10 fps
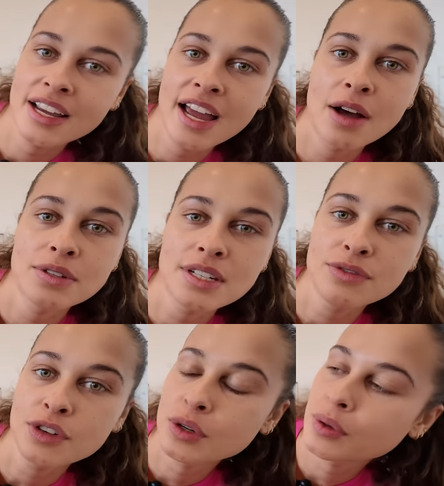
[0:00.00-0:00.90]
how
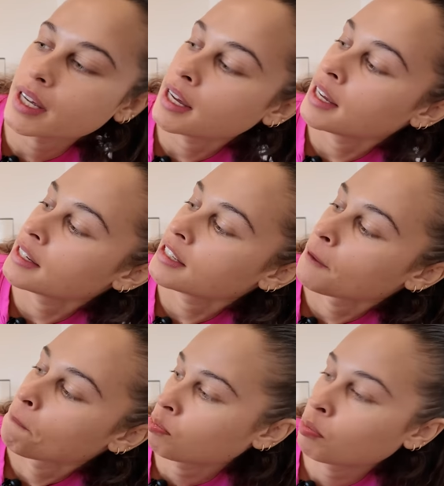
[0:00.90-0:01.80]
difficult it is,